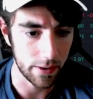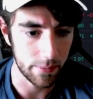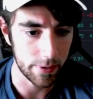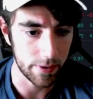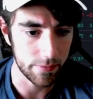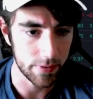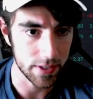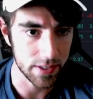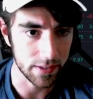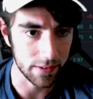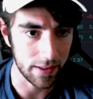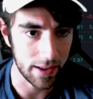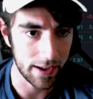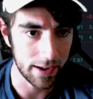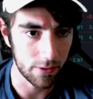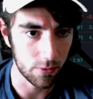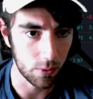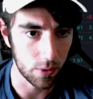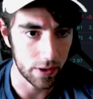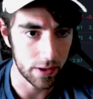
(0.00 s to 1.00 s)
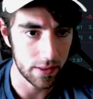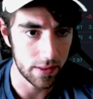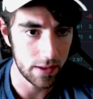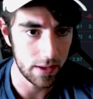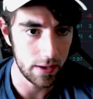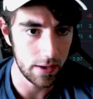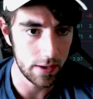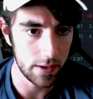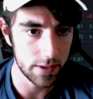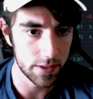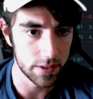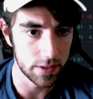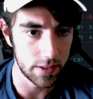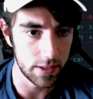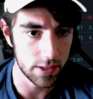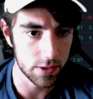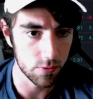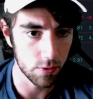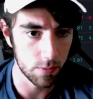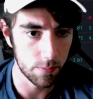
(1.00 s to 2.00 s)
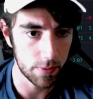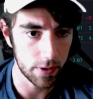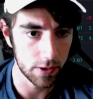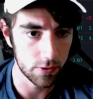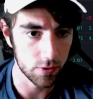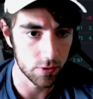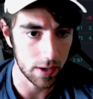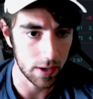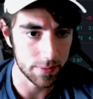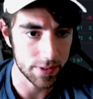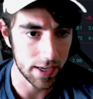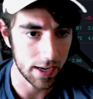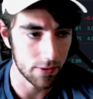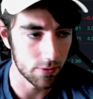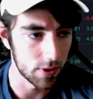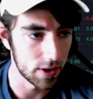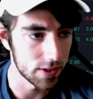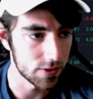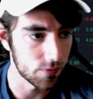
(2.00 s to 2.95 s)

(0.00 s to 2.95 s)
I mean, if it's like one of these were big drops downward.